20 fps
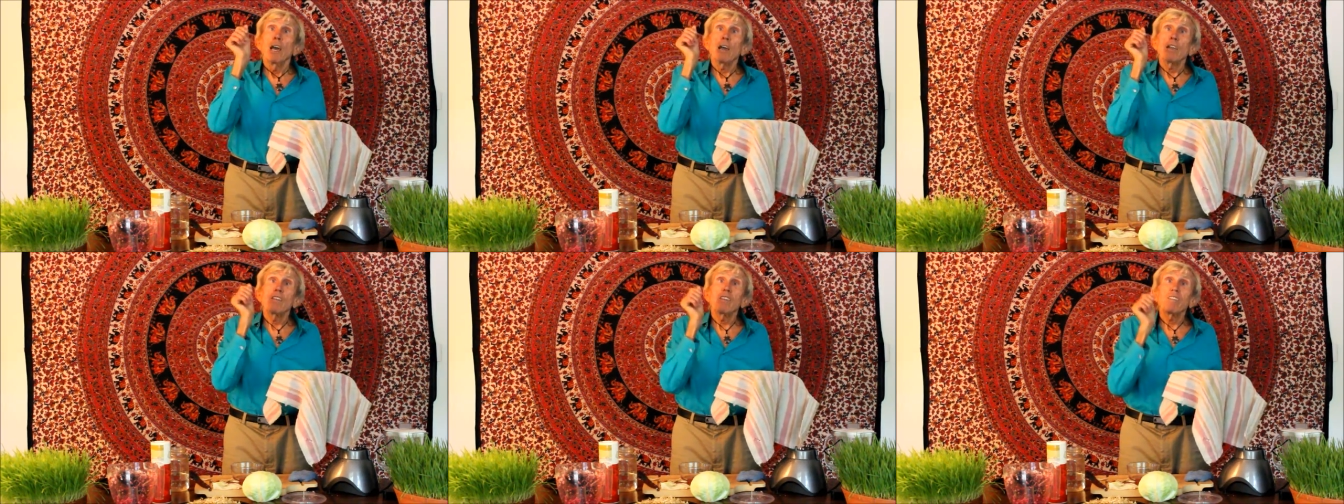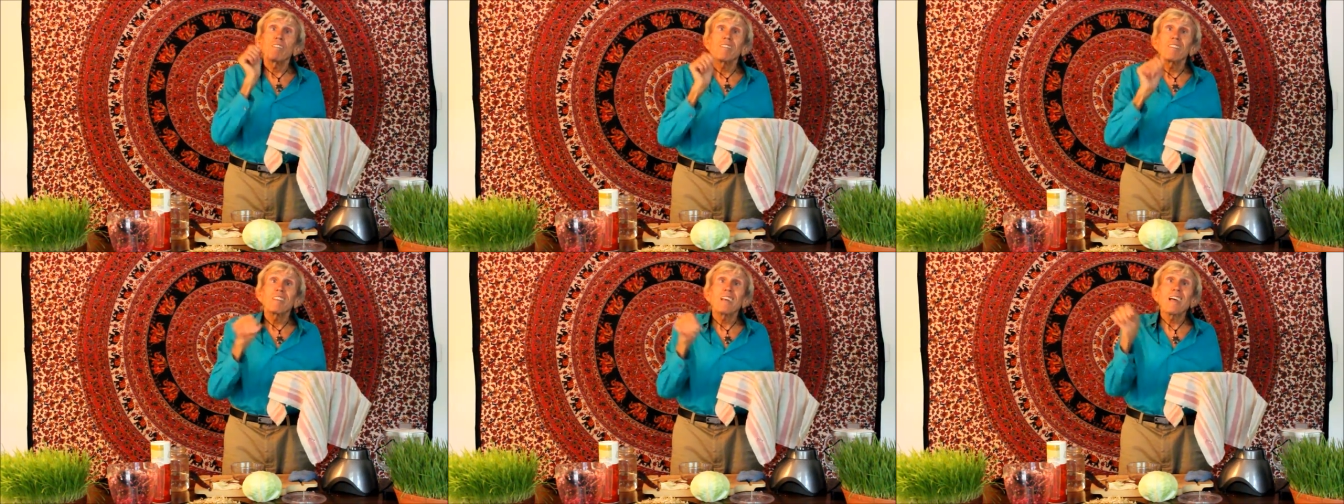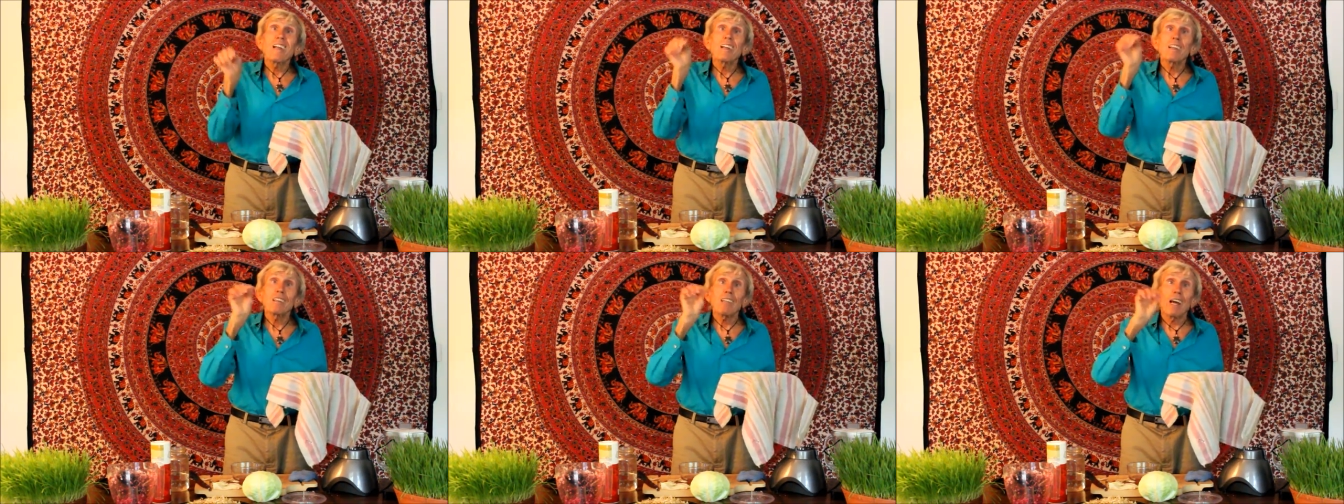and
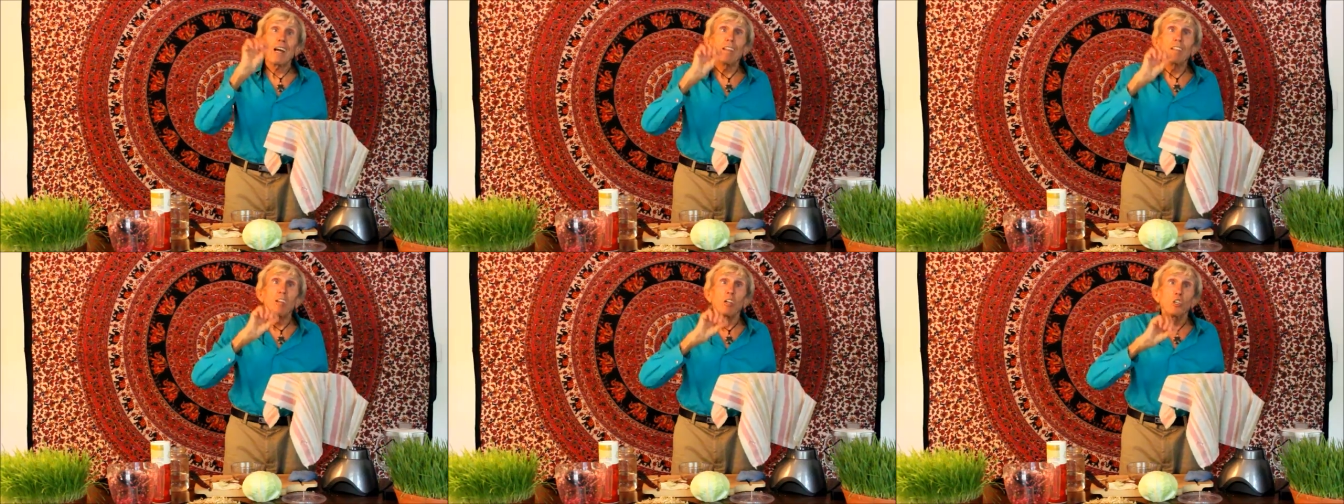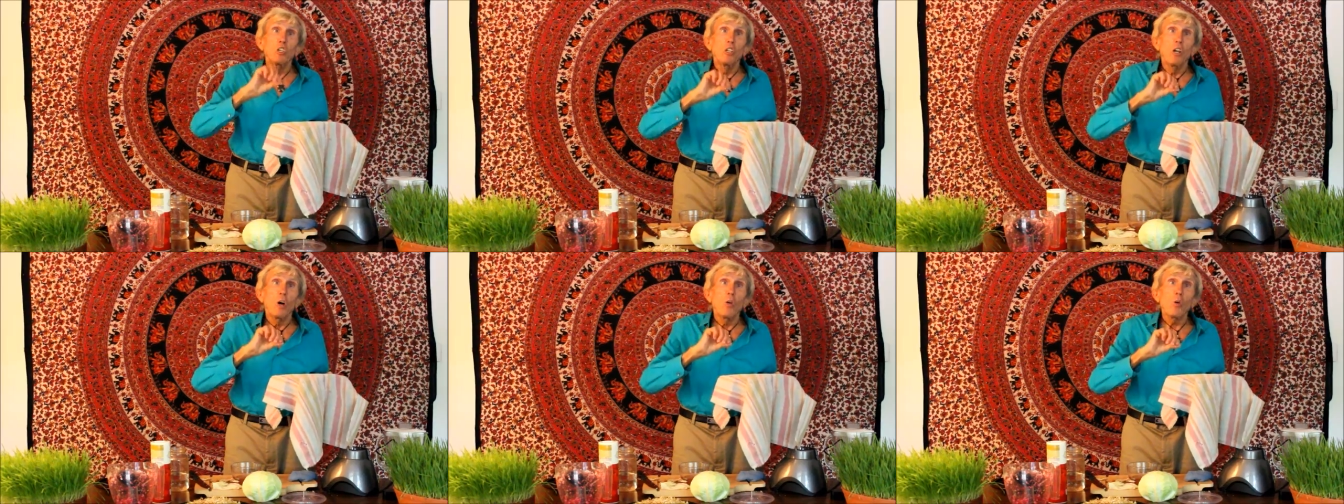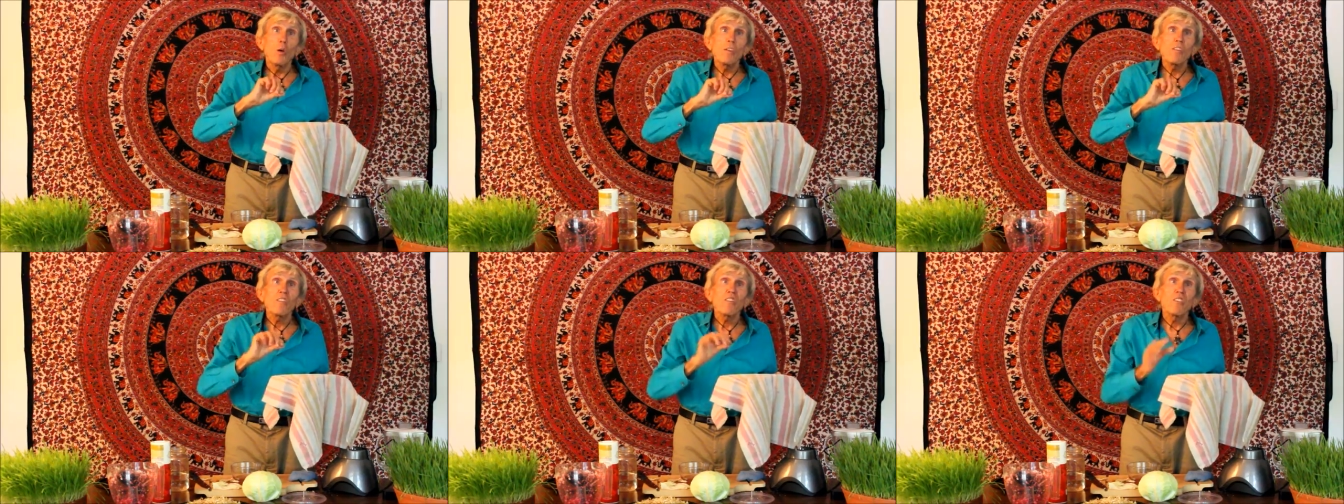set it at the
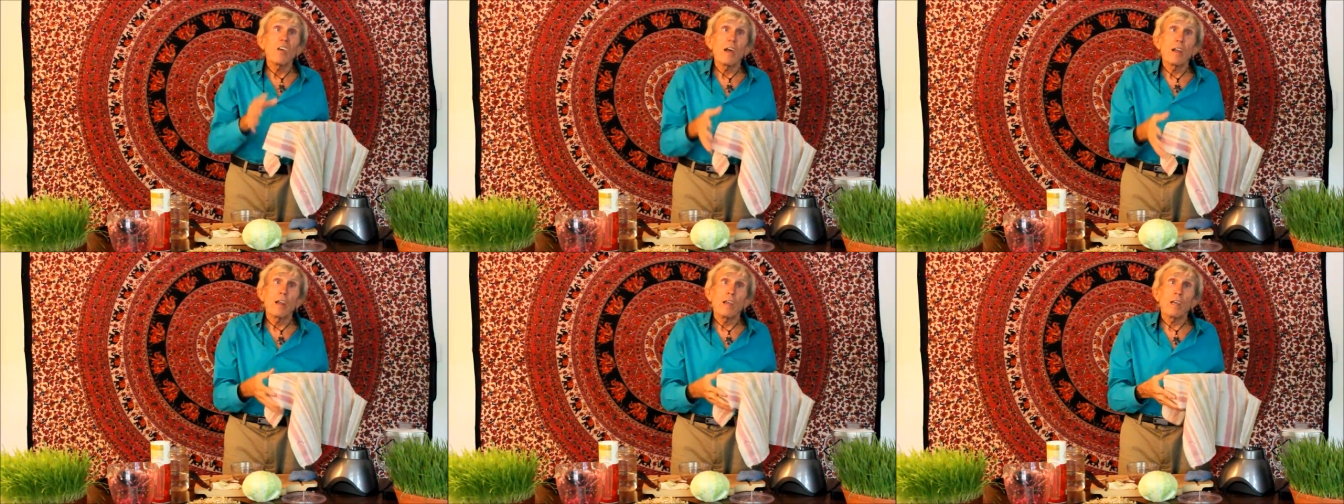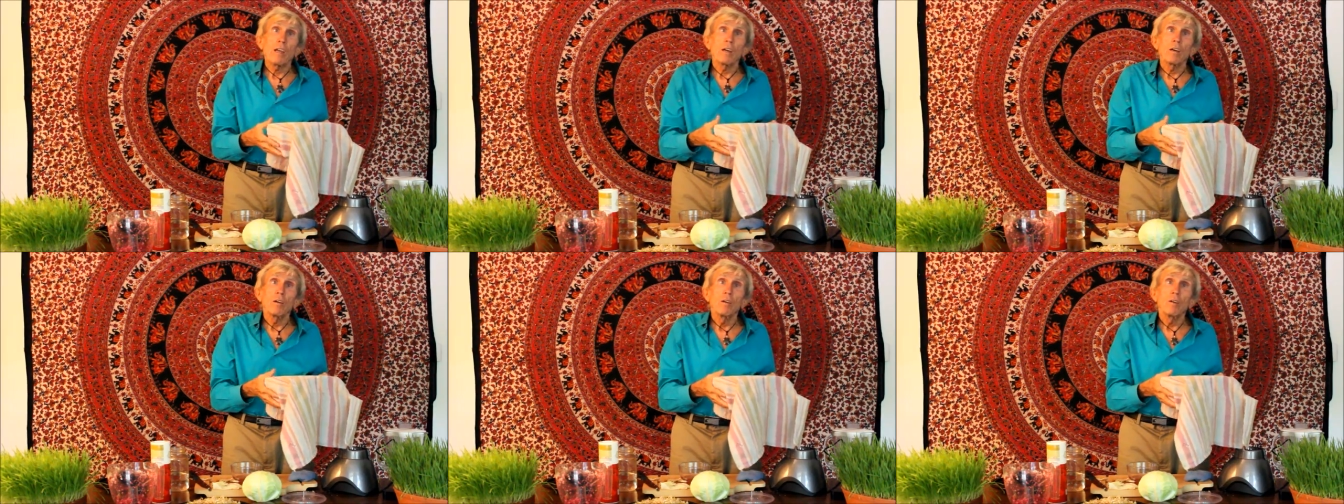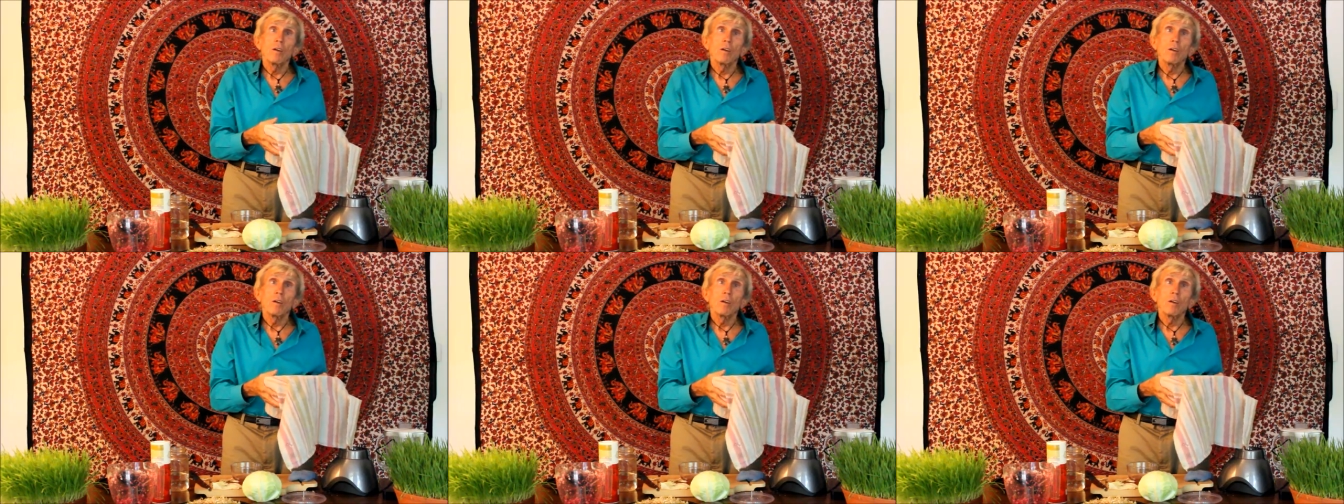lowest setting.